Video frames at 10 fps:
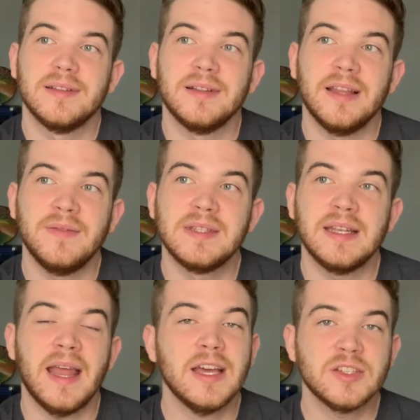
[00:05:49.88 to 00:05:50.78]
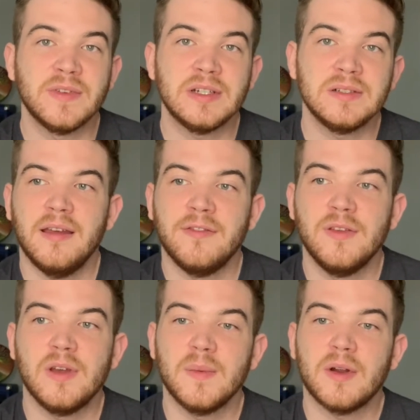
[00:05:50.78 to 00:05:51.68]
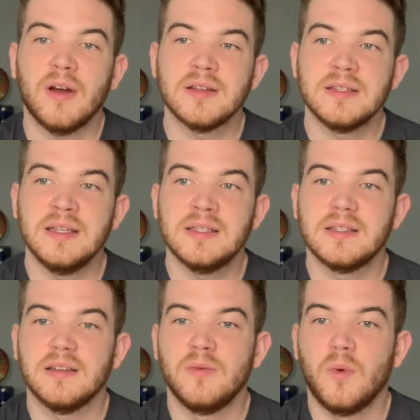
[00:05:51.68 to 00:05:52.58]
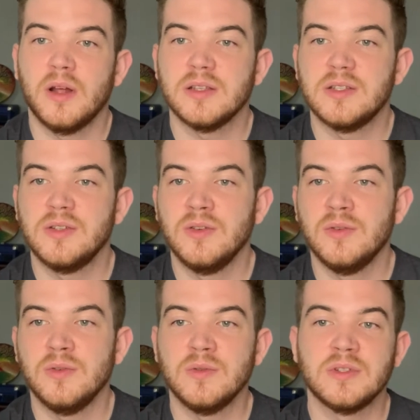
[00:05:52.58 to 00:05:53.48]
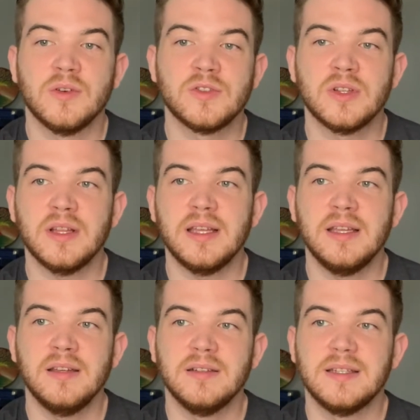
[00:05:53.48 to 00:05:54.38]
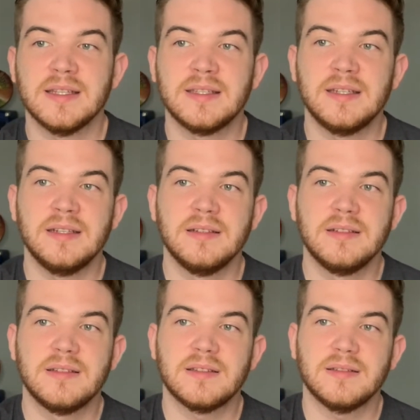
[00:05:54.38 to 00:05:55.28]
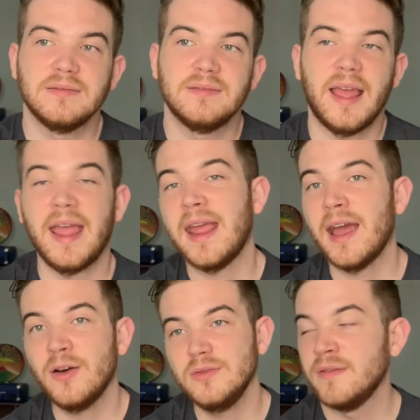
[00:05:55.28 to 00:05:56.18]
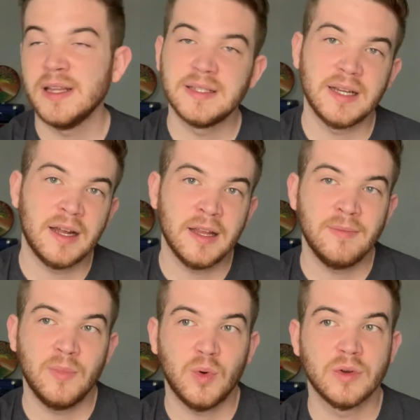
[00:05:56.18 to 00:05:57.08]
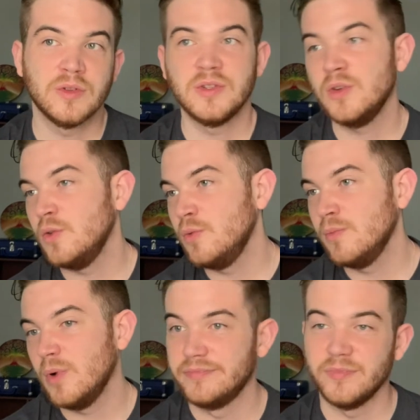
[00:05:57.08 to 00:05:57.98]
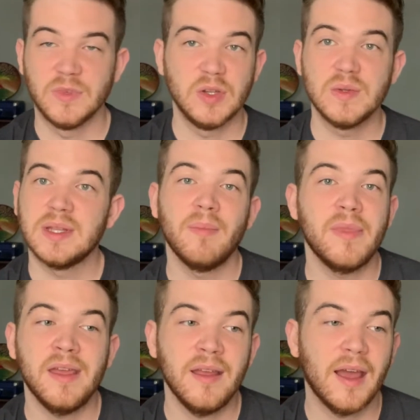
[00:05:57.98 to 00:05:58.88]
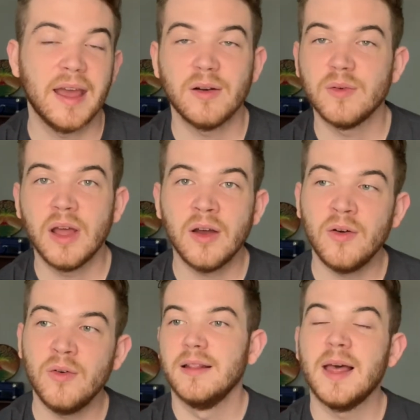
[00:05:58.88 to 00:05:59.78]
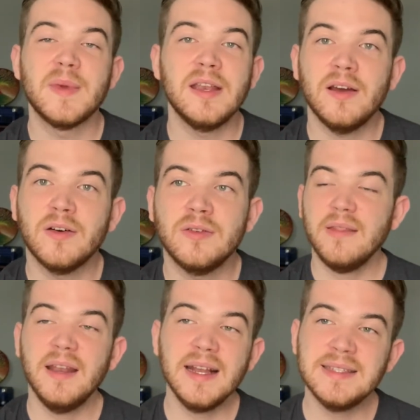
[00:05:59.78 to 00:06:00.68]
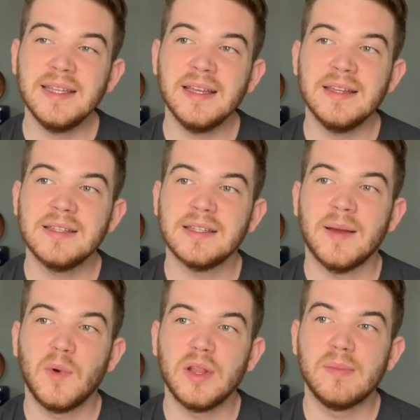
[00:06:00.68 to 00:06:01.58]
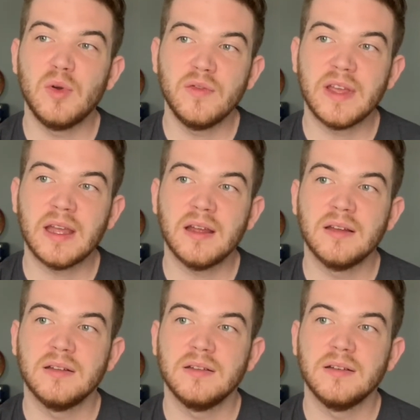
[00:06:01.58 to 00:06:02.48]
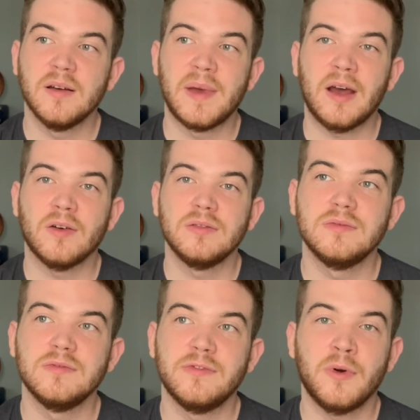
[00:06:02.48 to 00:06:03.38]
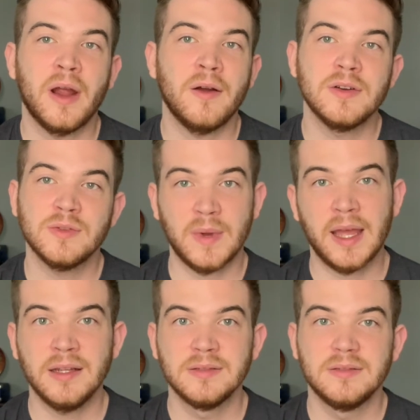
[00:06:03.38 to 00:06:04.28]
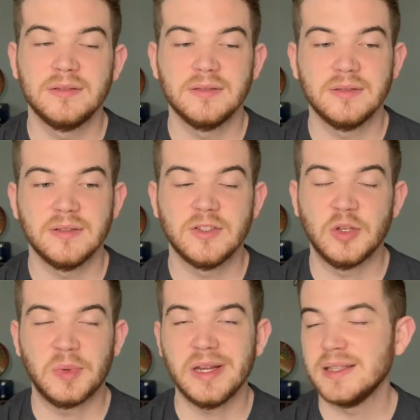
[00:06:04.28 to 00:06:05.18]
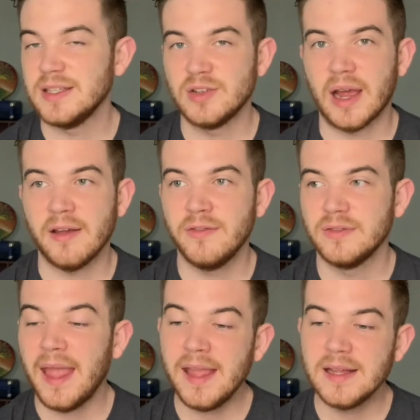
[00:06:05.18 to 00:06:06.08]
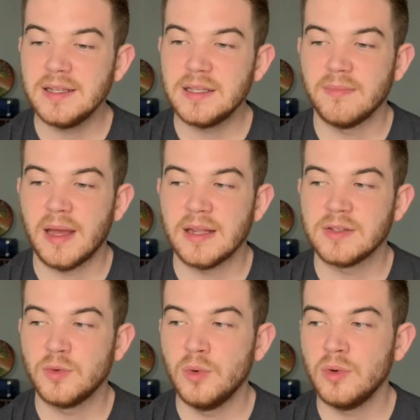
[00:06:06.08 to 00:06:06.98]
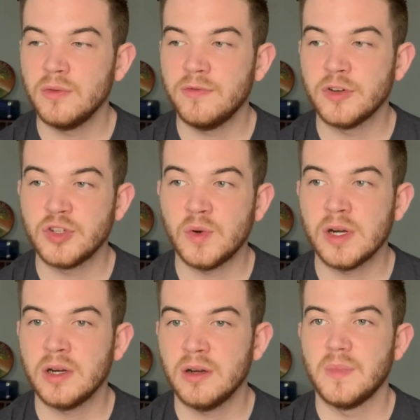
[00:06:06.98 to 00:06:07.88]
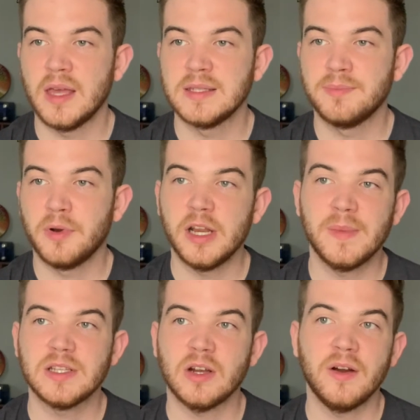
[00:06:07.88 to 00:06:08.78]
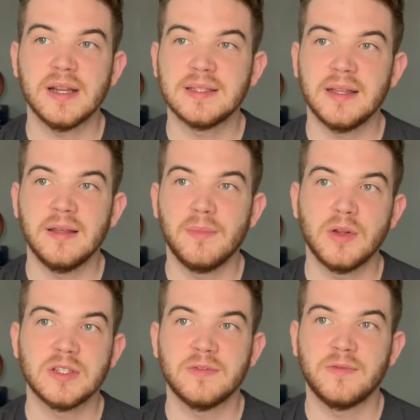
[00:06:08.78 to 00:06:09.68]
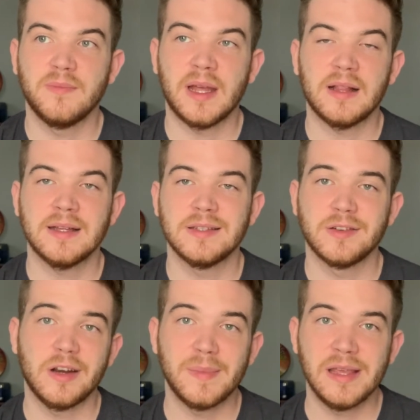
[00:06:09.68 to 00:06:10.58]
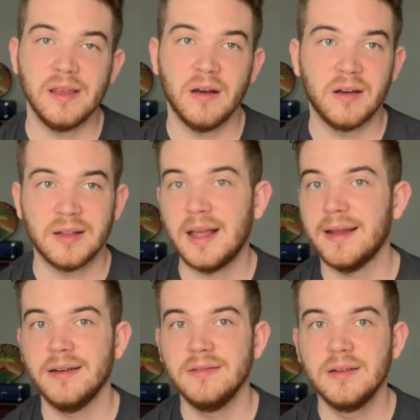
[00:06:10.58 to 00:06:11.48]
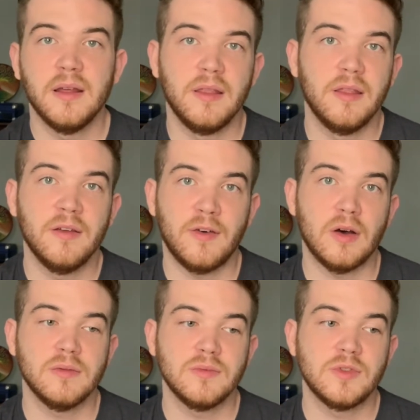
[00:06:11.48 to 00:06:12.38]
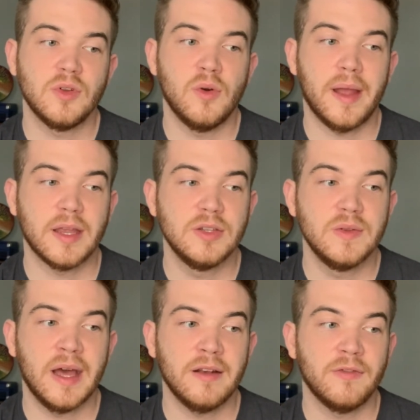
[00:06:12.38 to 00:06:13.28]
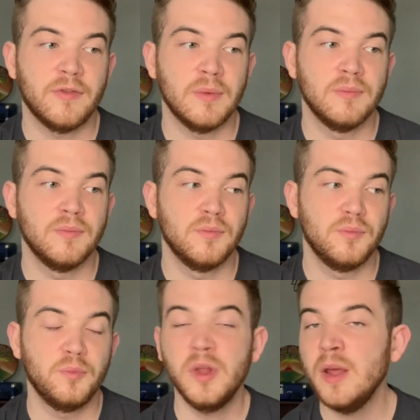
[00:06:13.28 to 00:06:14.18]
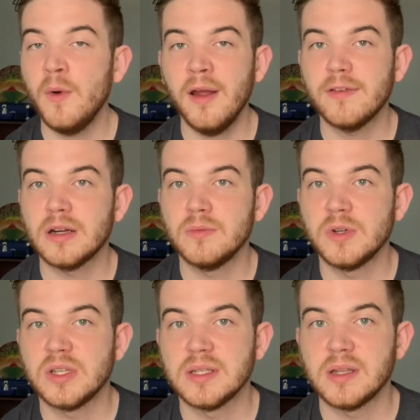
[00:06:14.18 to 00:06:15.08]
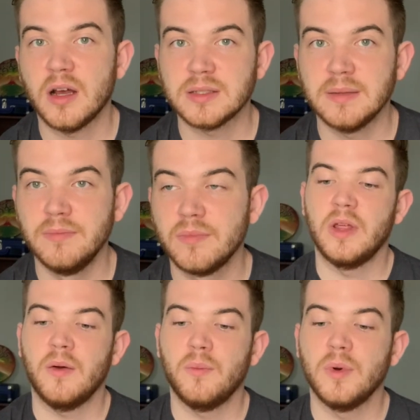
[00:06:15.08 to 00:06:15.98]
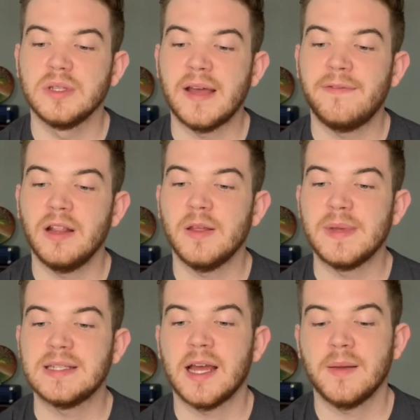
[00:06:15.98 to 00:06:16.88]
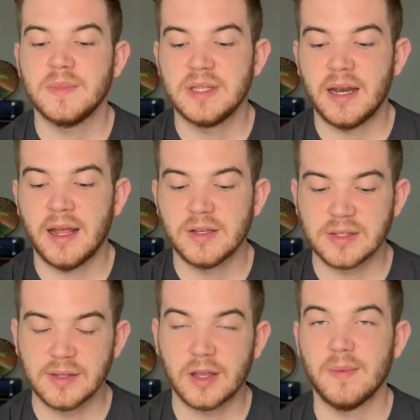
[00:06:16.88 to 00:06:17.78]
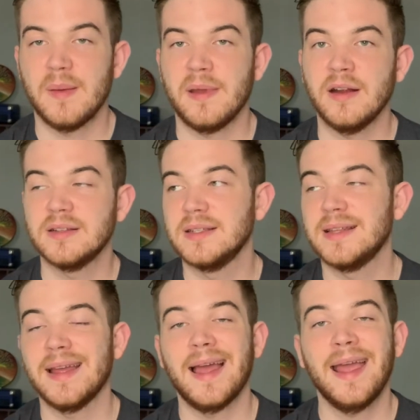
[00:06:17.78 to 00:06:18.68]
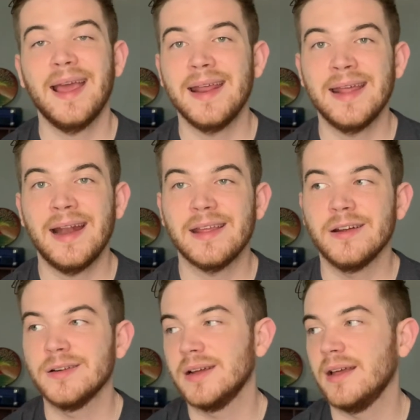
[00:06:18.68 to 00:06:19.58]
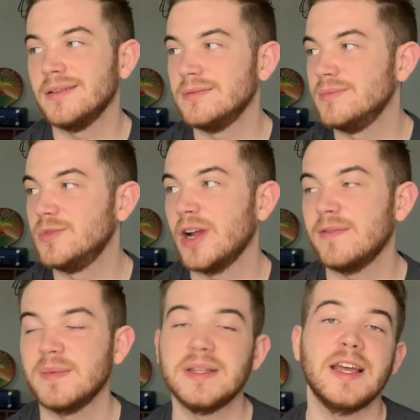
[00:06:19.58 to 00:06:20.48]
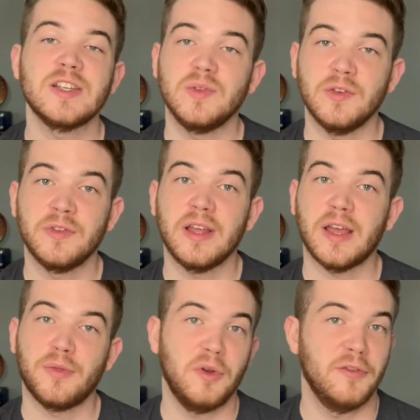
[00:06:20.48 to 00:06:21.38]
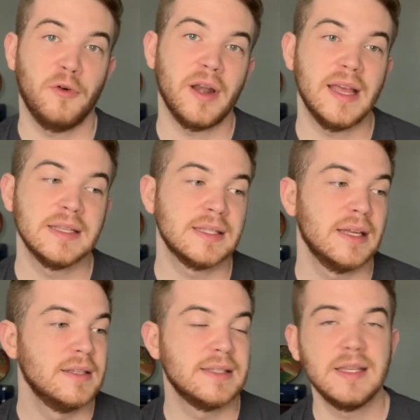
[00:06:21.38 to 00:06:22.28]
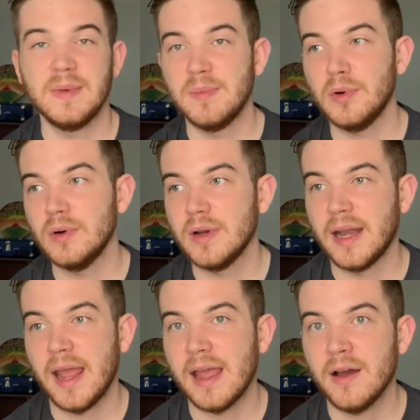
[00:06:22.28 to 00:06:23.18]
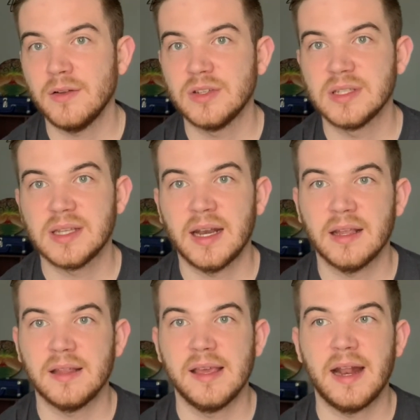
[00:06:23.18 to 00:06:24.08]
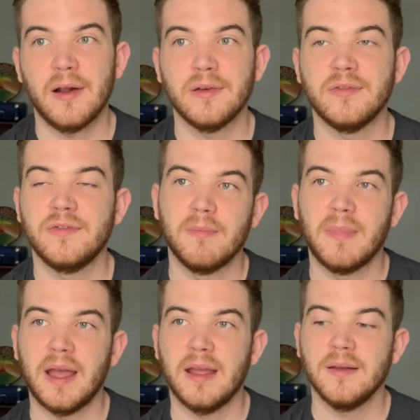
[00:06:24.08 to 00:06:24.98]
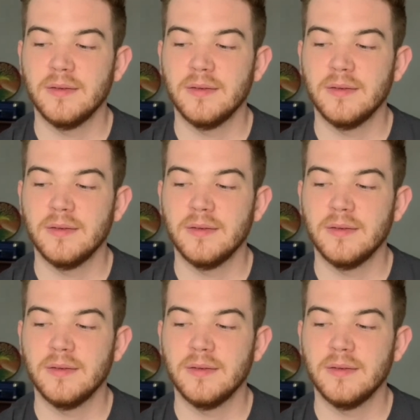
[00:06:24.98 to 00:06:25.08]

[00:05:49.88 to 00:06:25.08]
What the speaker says: lives in Nashville, if you come across this and want to socially distance, hang out, FaceTime or Zoom, do something, I don't know, let me know. The nice thing is I'm only moving about 4 hours away. Super easy drive, and my school for sure has pretty much already said that most of my classes are going to be online in the fall, so I can do that from really wherever, which is awesome. There will definitely be times that I just look at my parents and say, I gotta get out of here, and drive up to Nashville for like 3 or 4 days to see people and hang out and just kind of get out of my,